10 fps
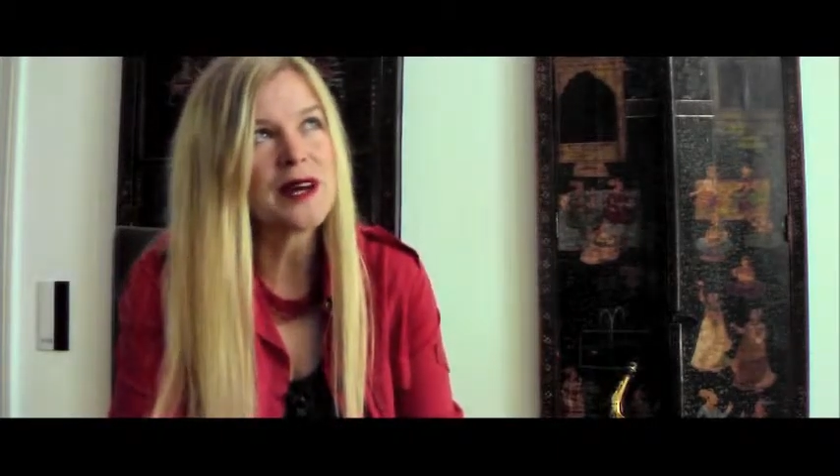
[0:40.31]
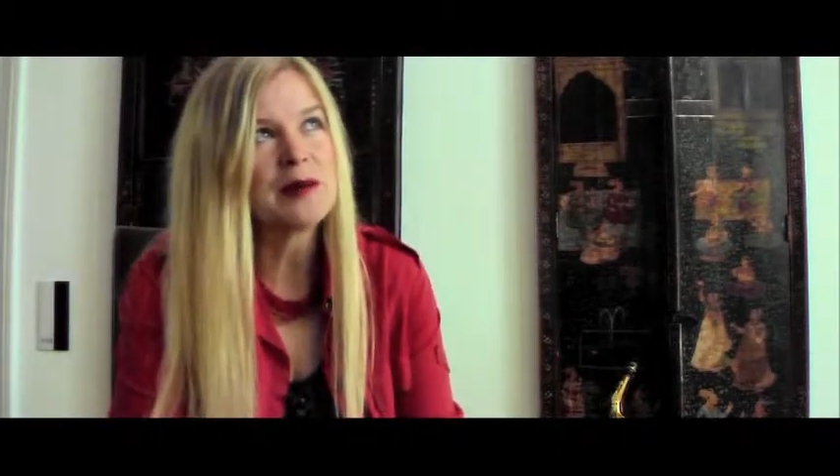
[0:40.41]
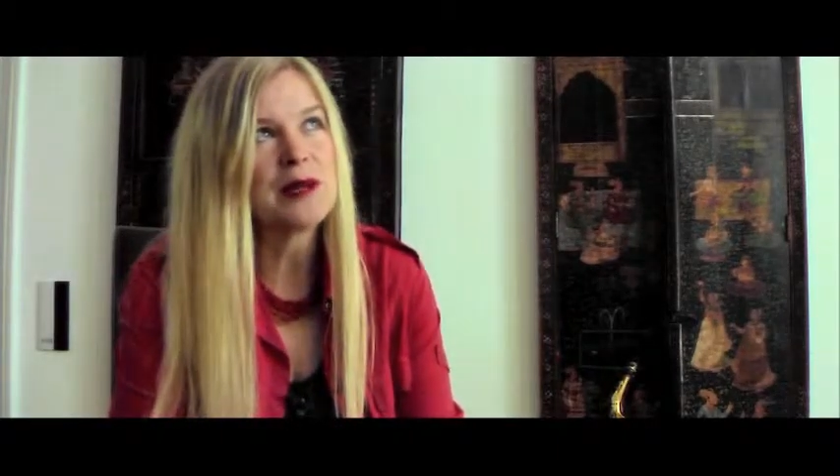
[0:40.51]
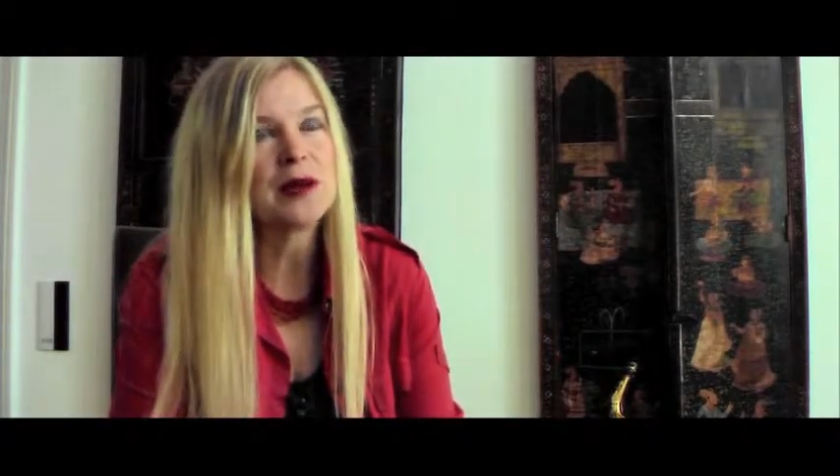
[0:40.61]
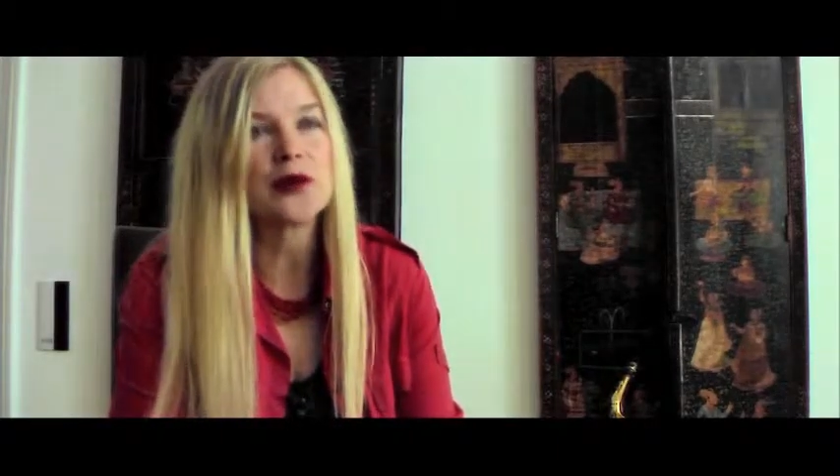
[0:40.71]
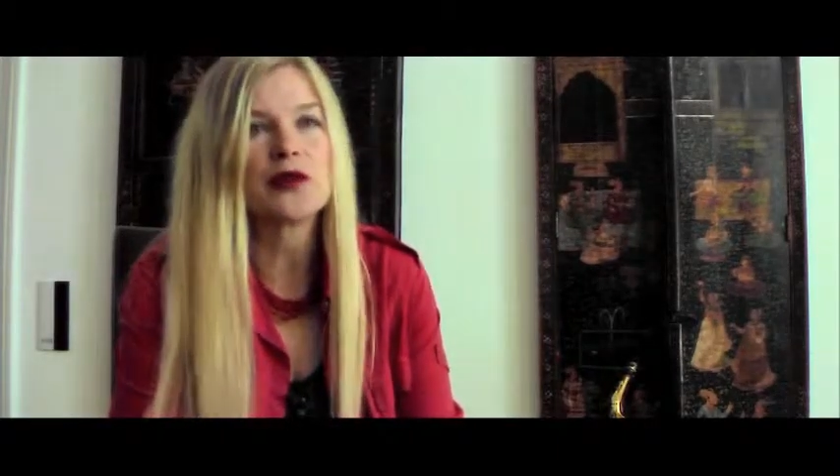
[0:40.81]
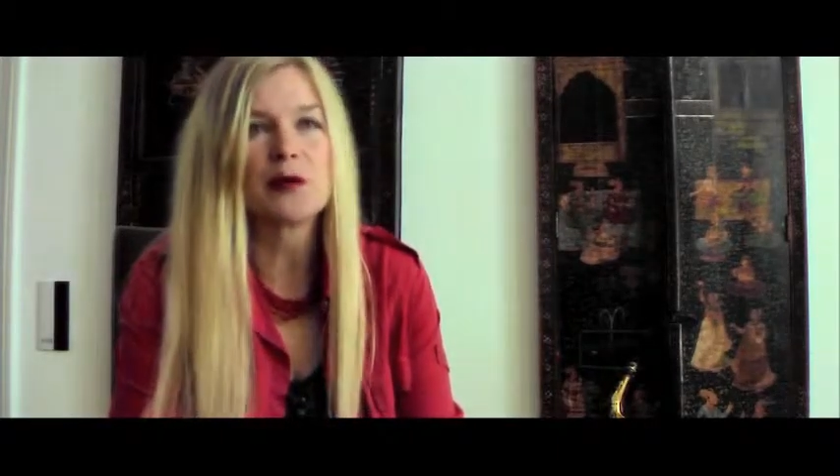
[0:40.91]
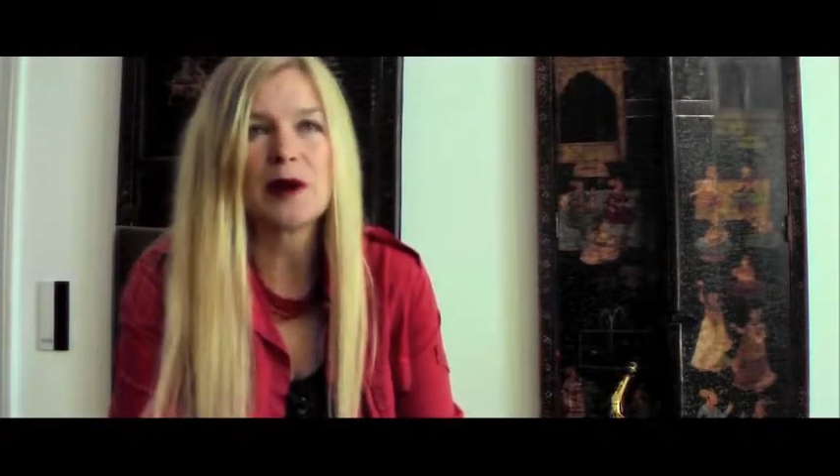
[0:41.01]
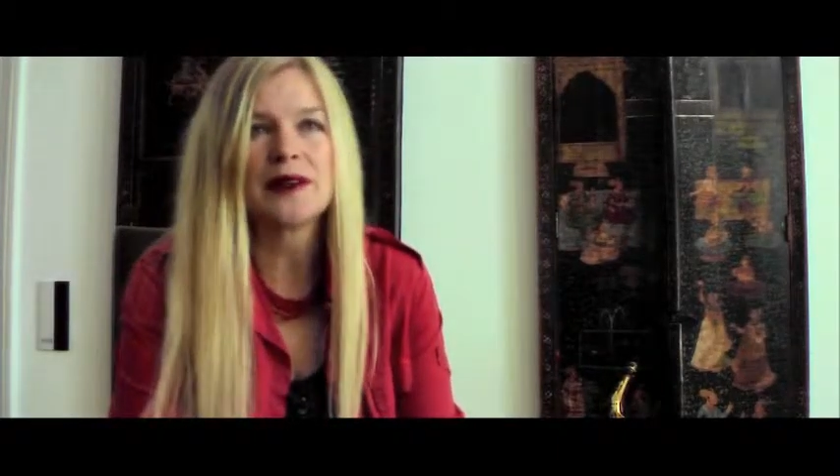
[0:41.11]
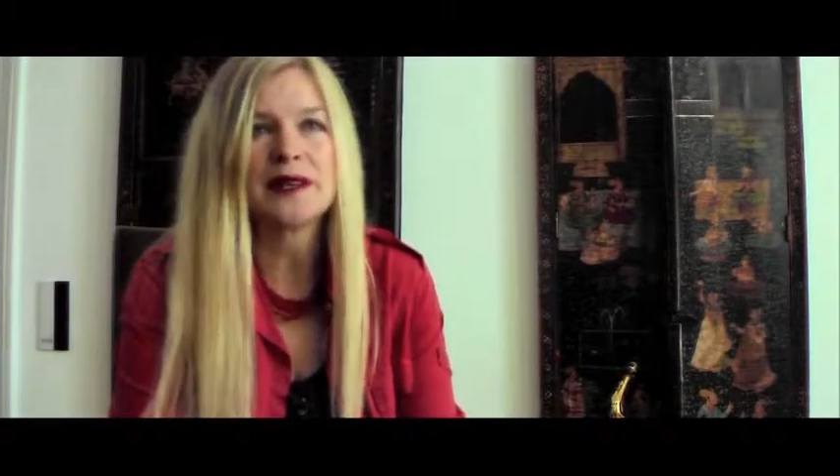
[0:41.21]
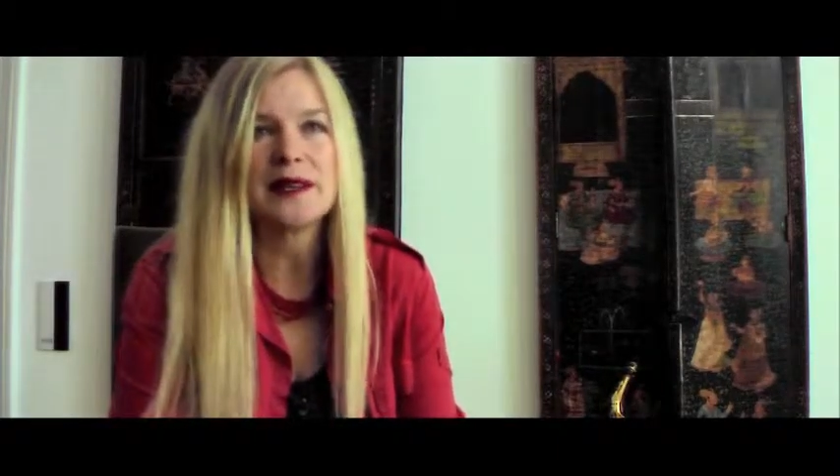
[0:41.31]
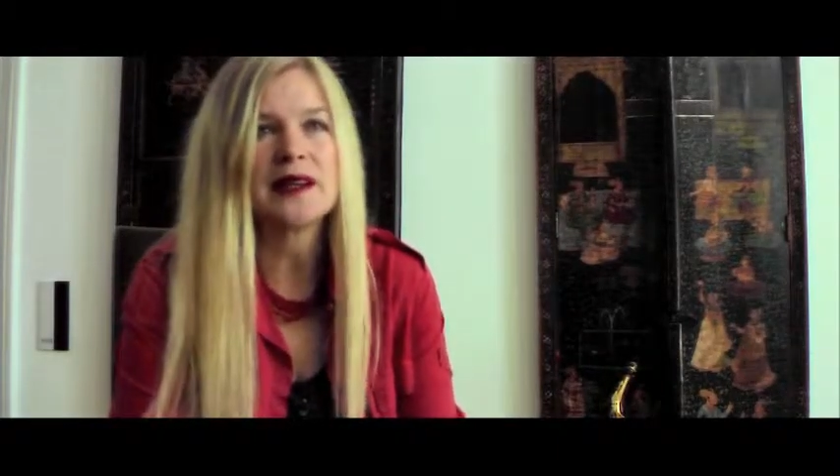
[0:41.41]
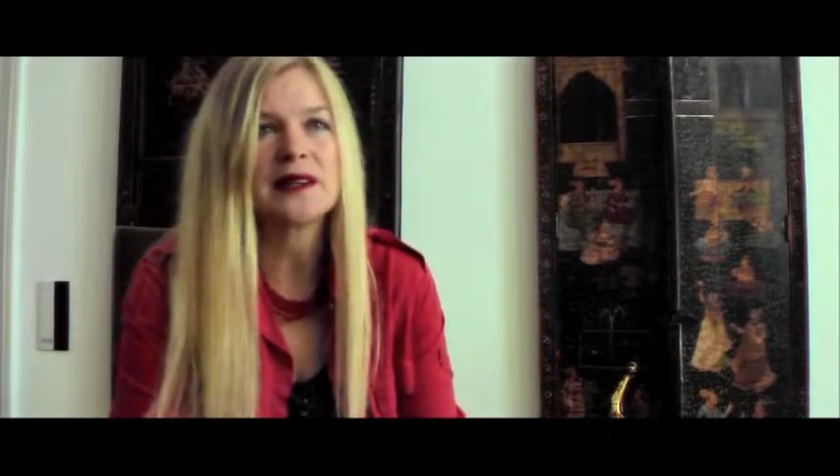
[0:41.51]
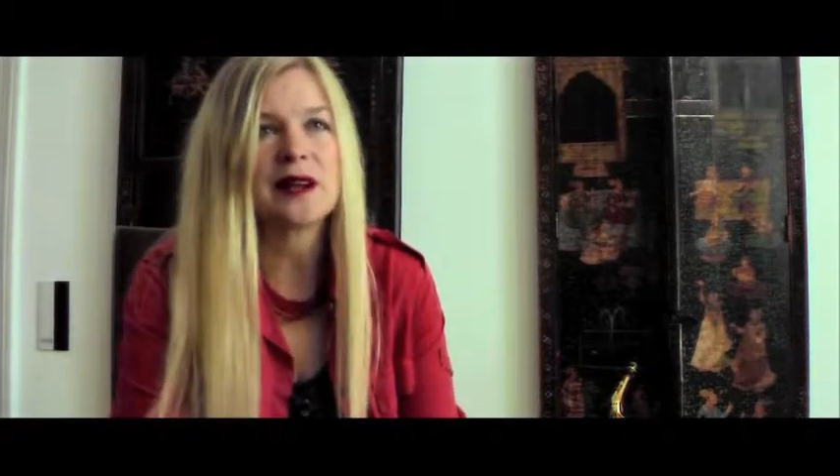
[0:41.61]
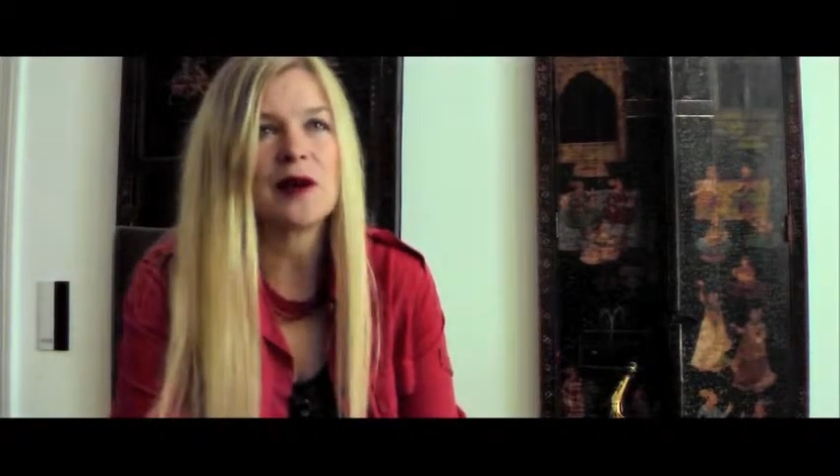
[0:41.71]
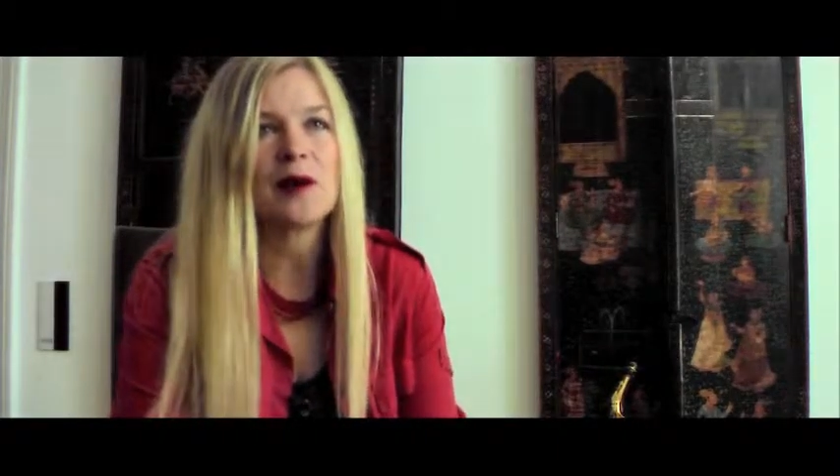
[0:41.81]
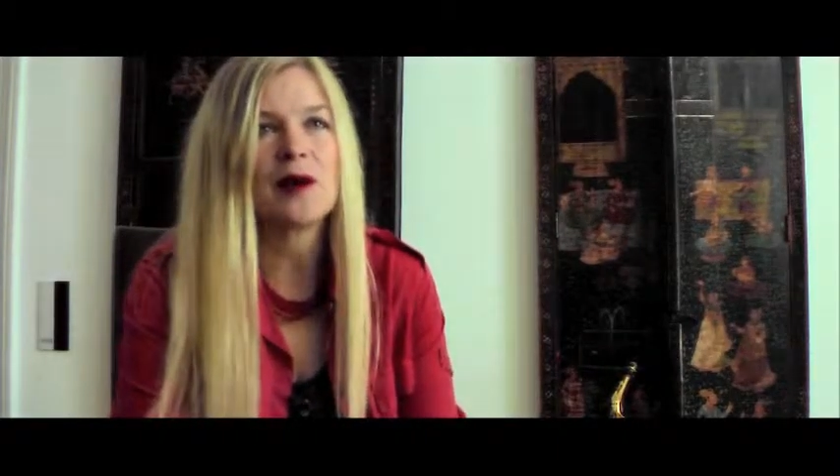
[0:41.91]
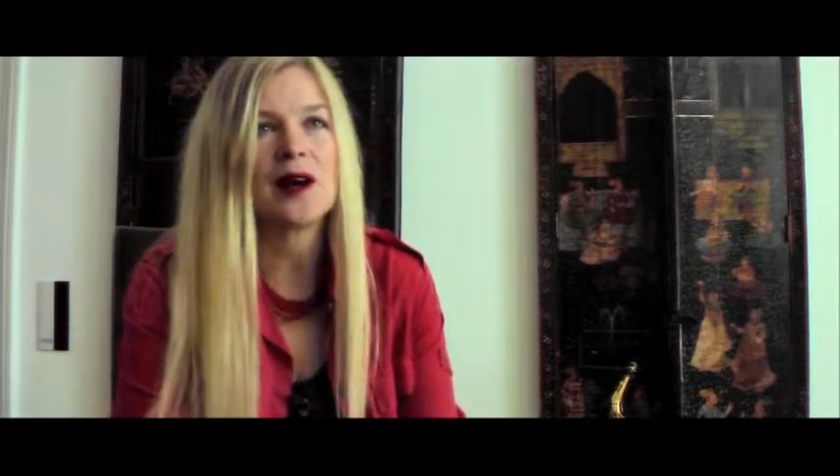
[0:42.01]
iBeacons for about a year now,